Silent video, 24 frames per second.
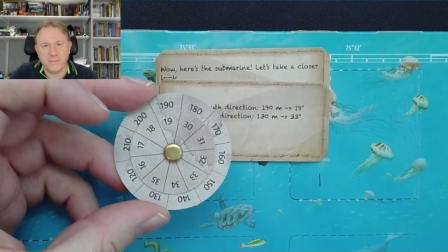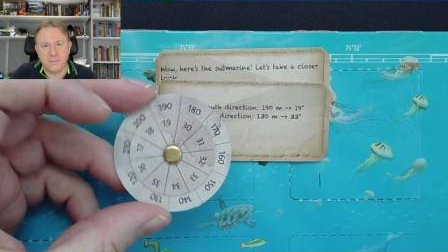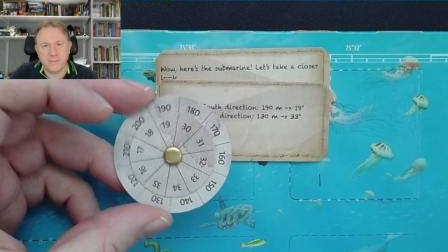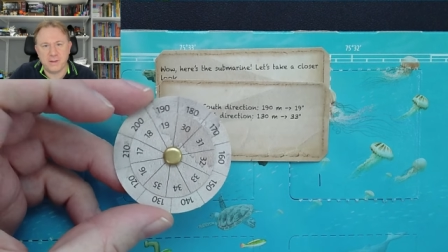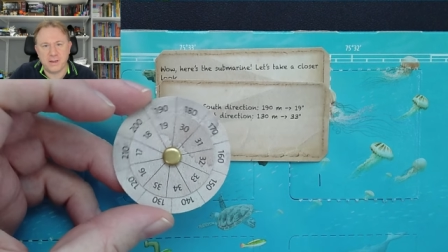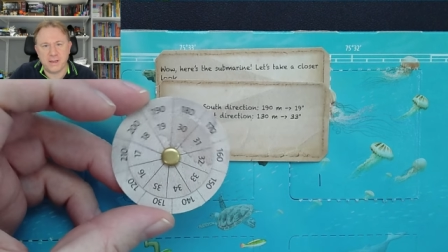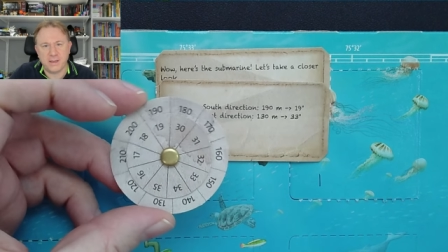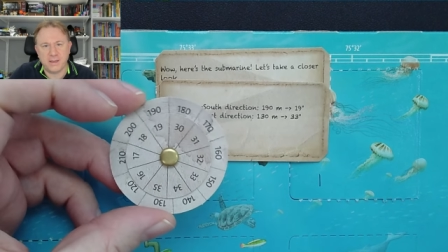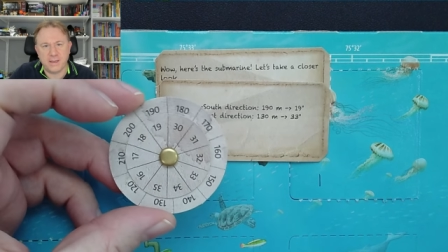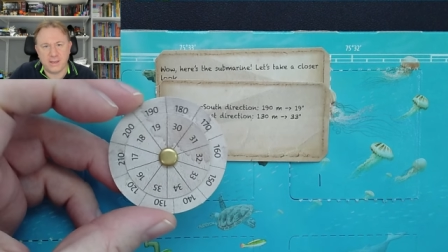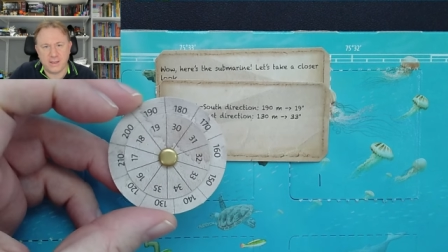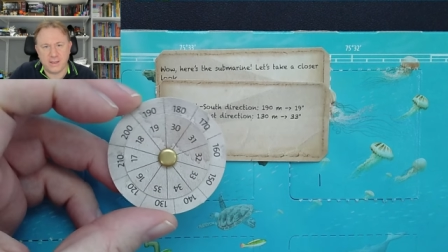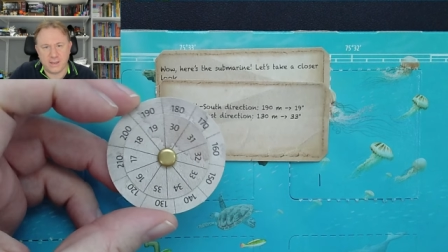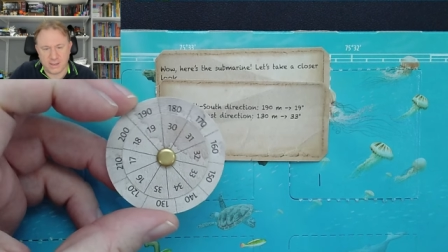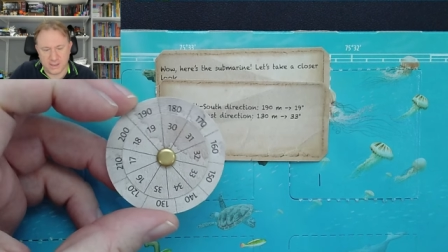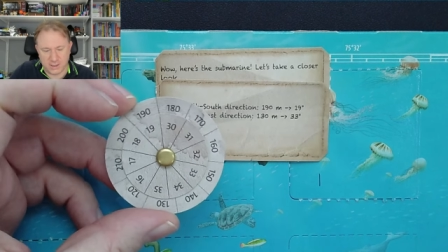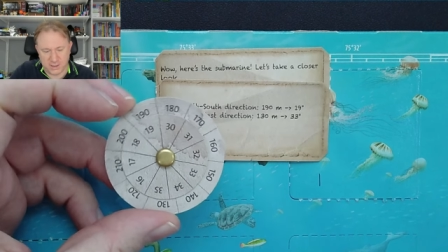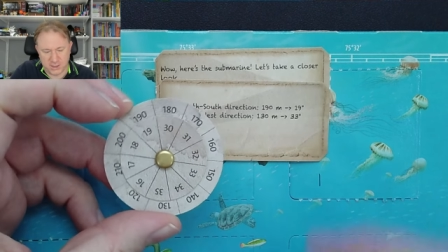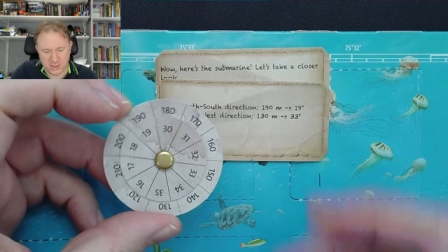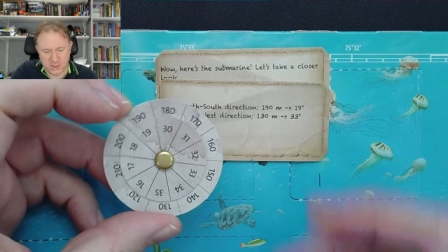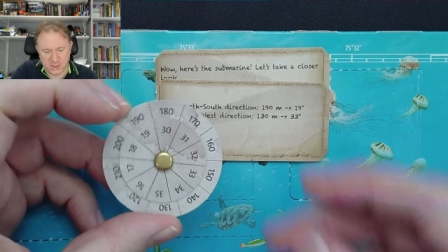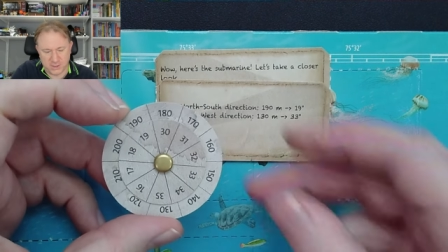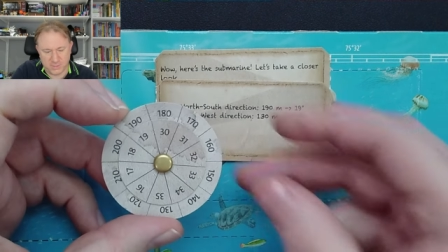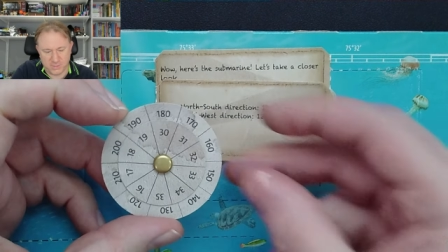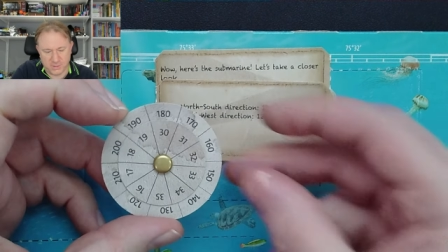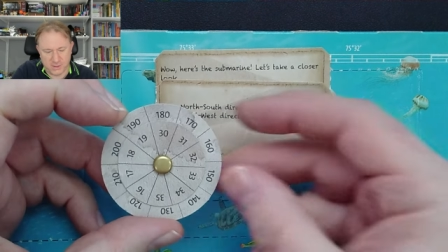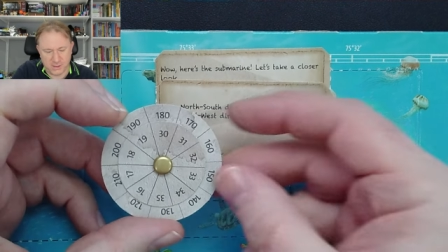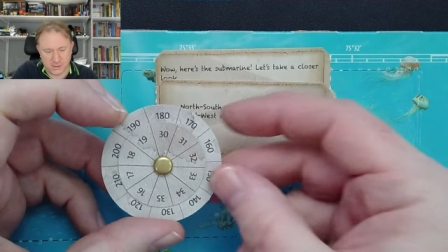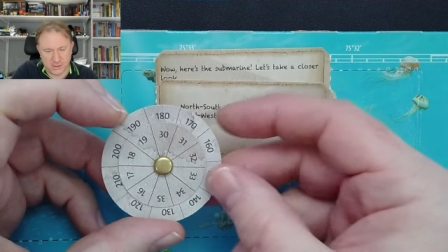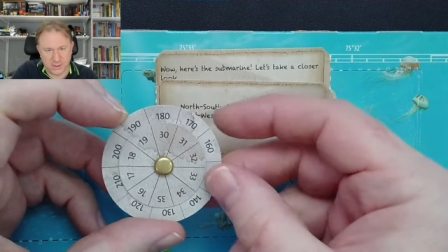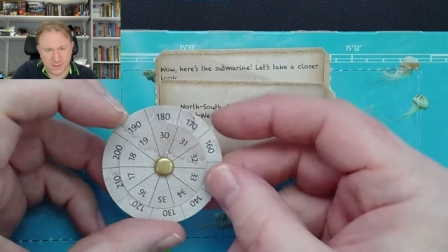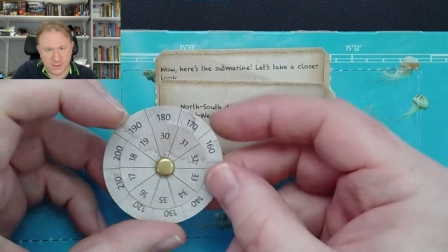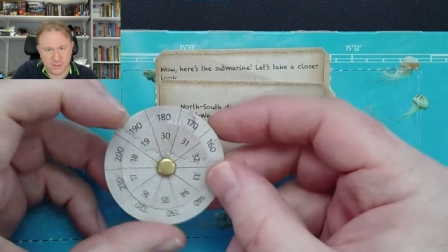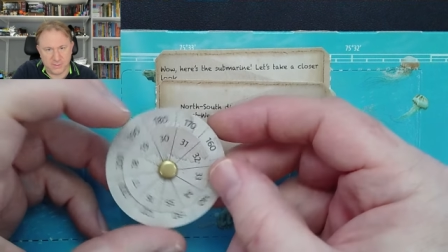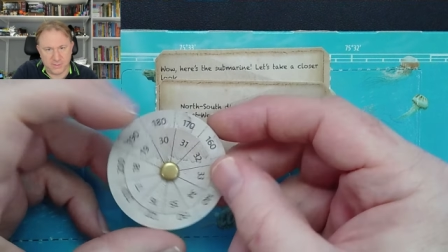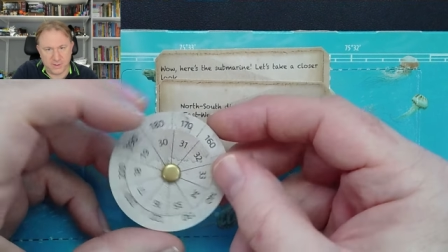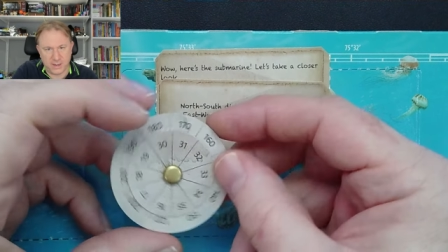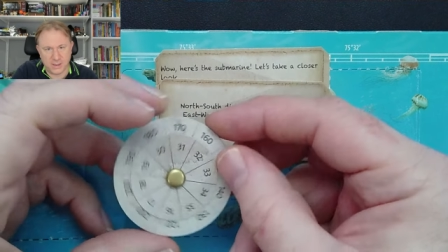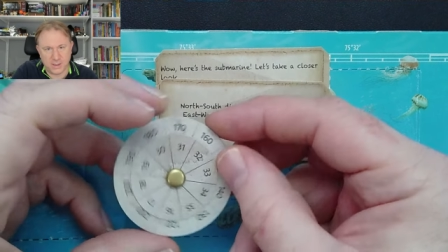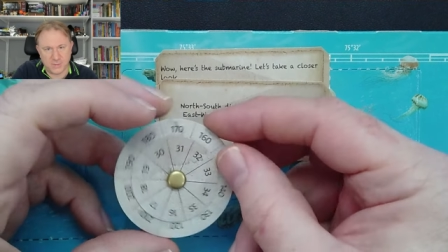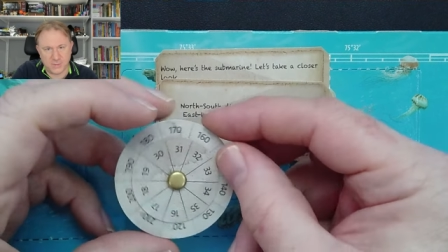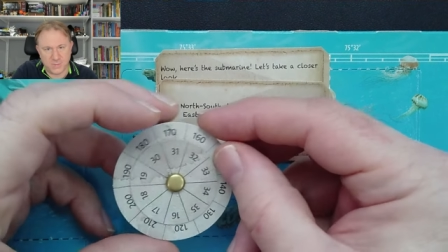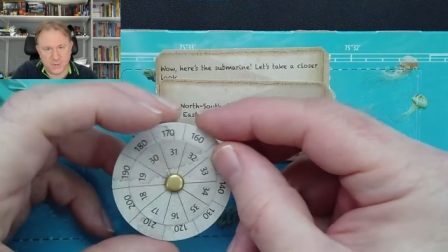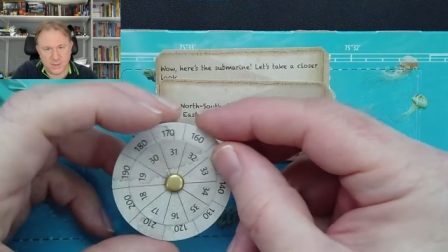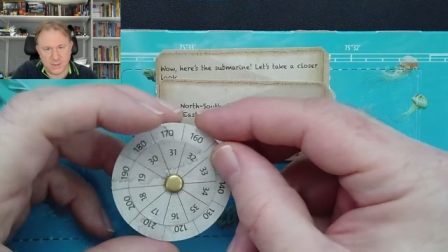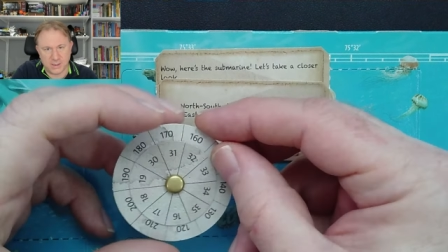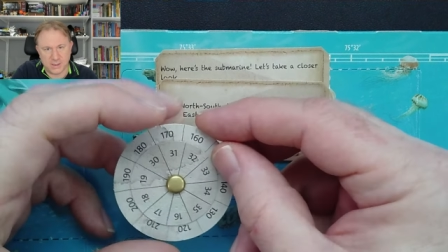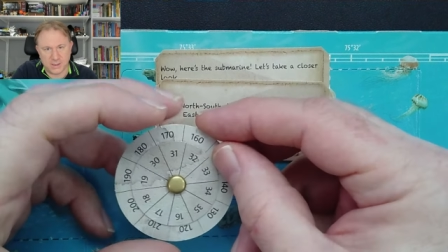But I think that's just because of the way it's
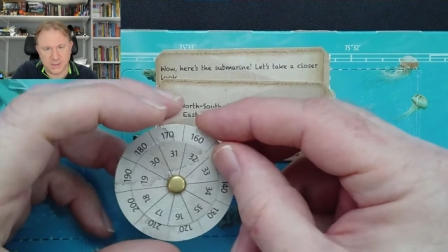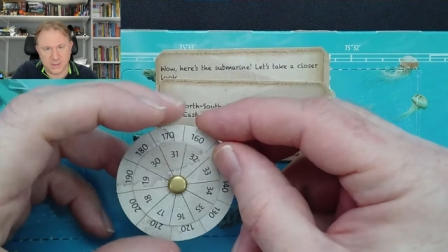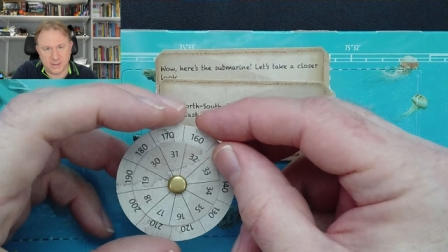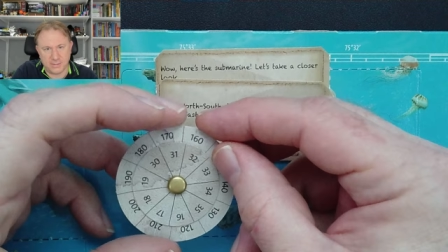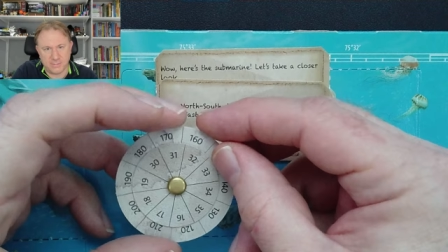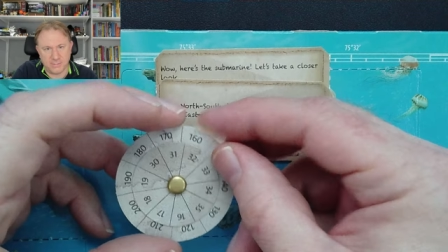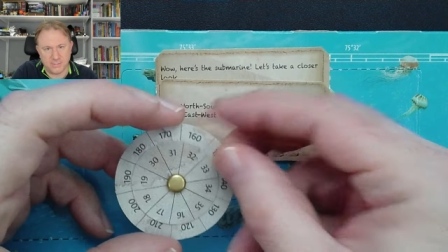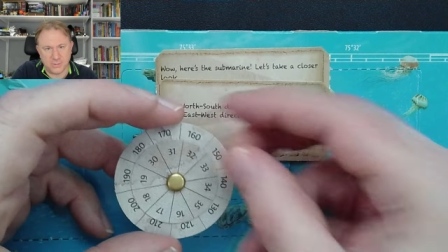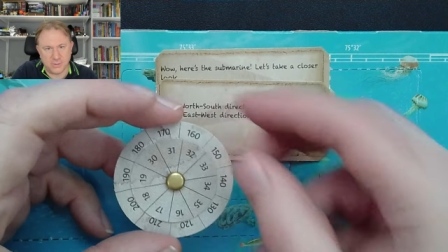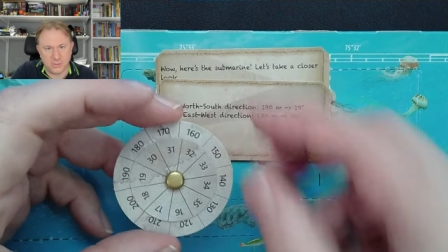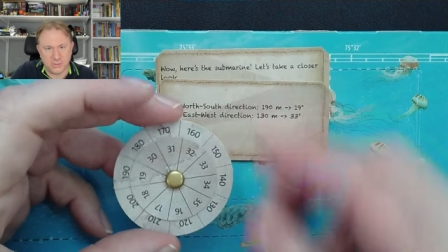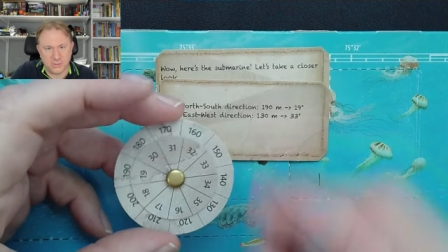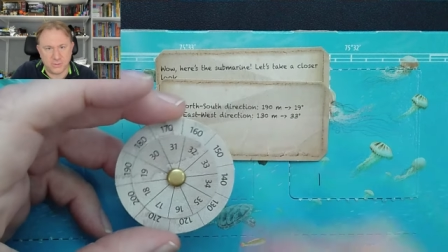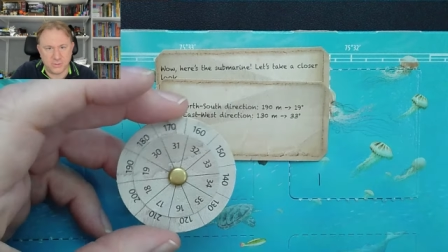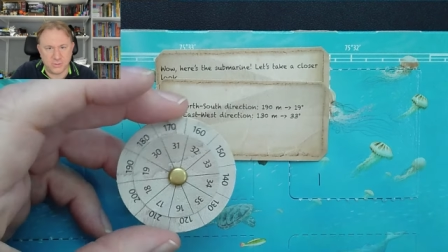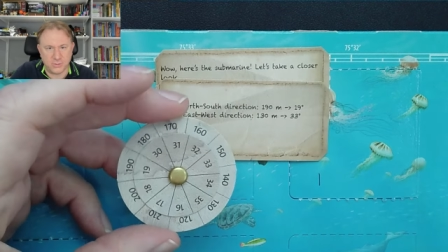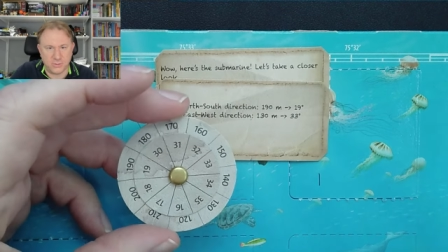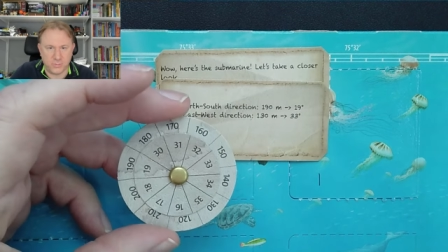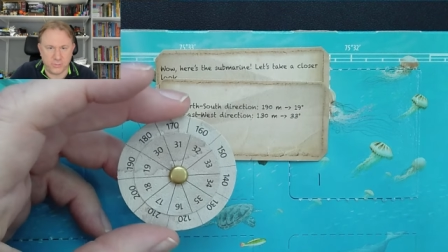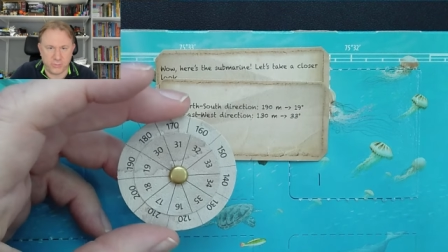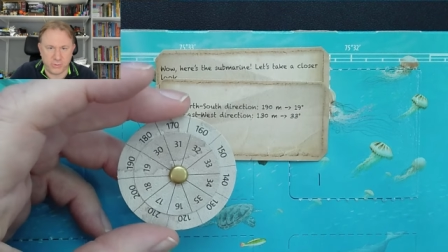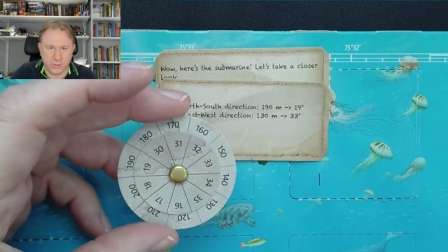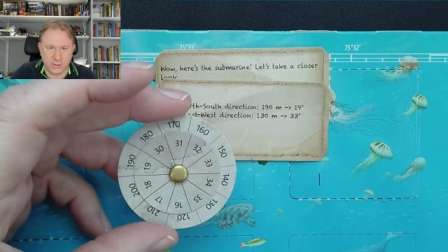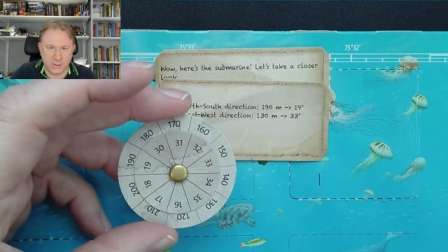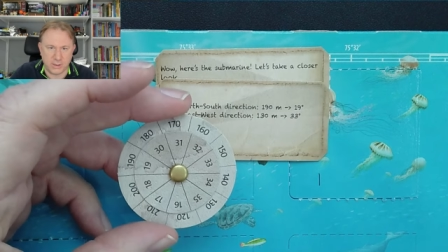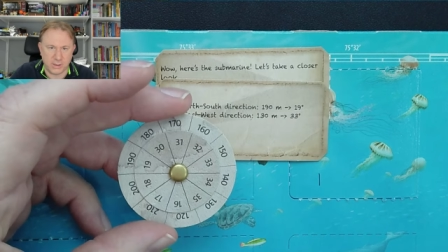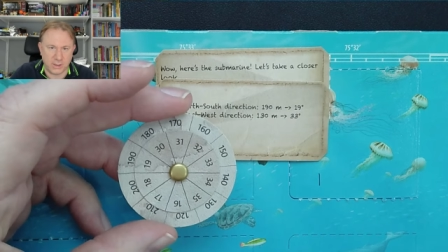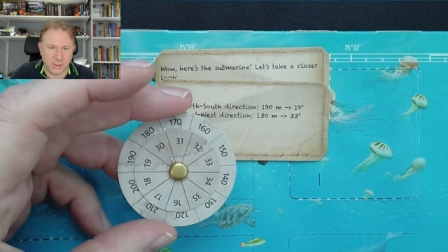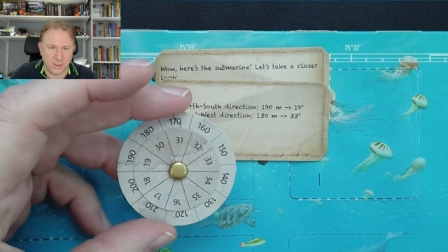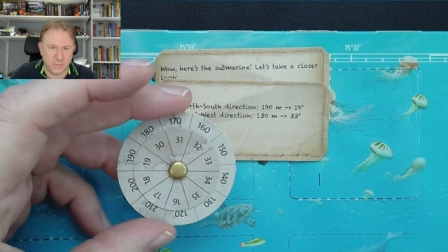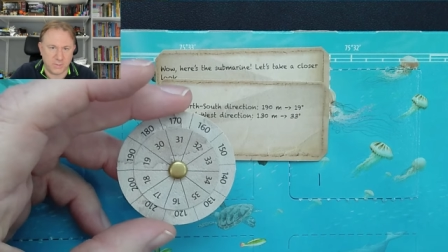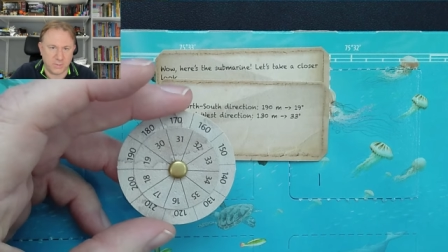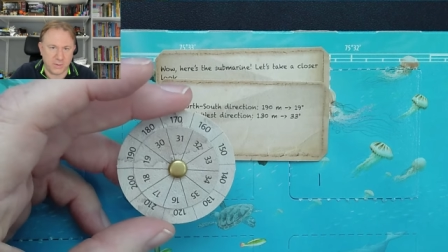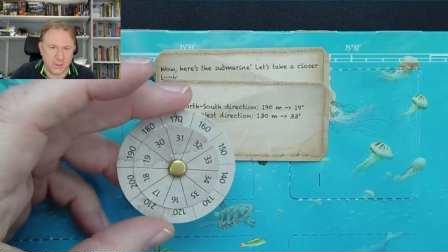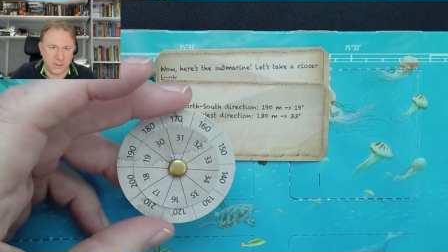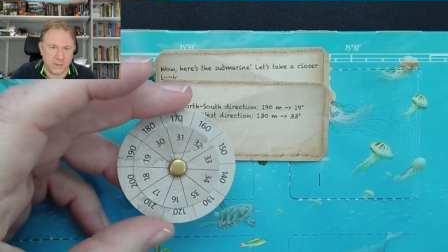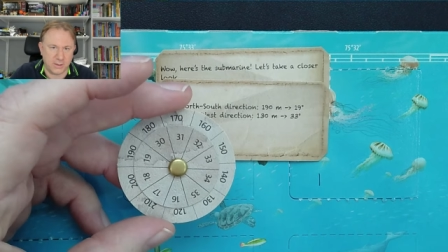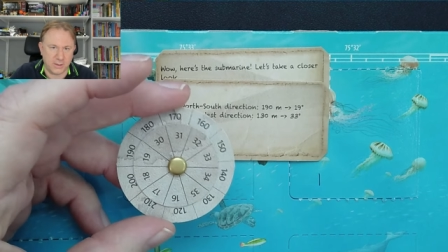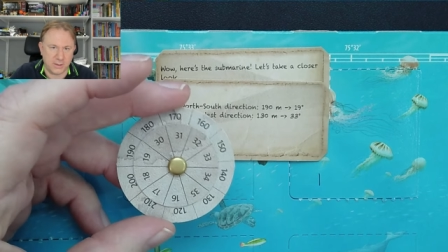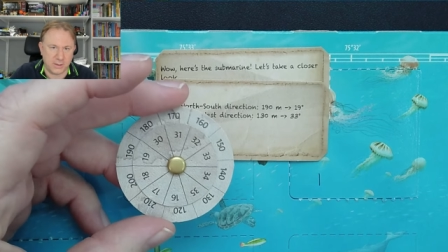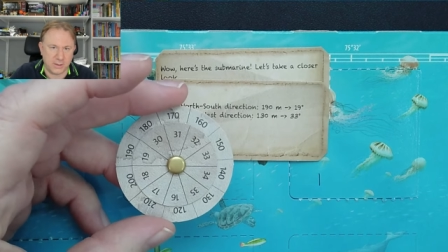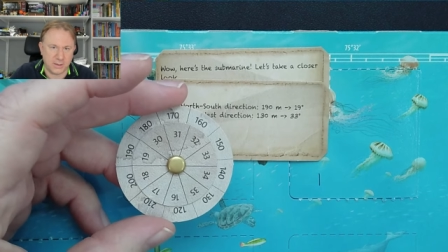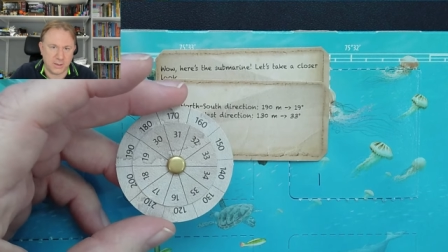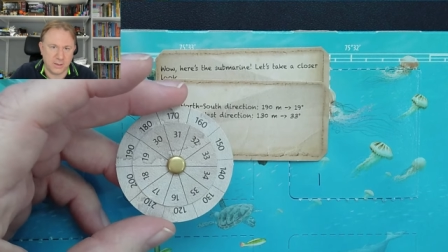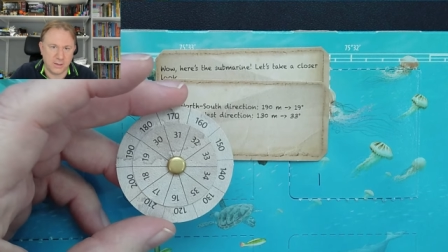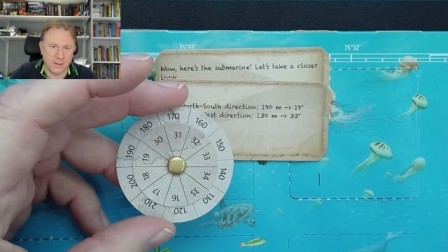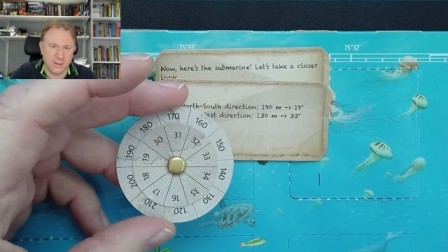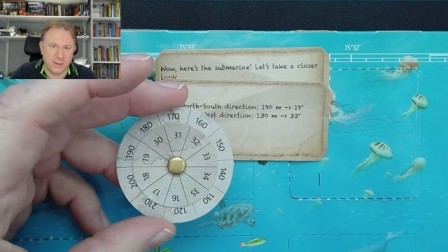been assembled or printed,
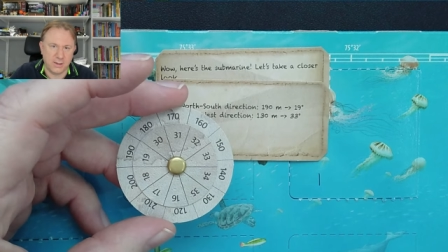because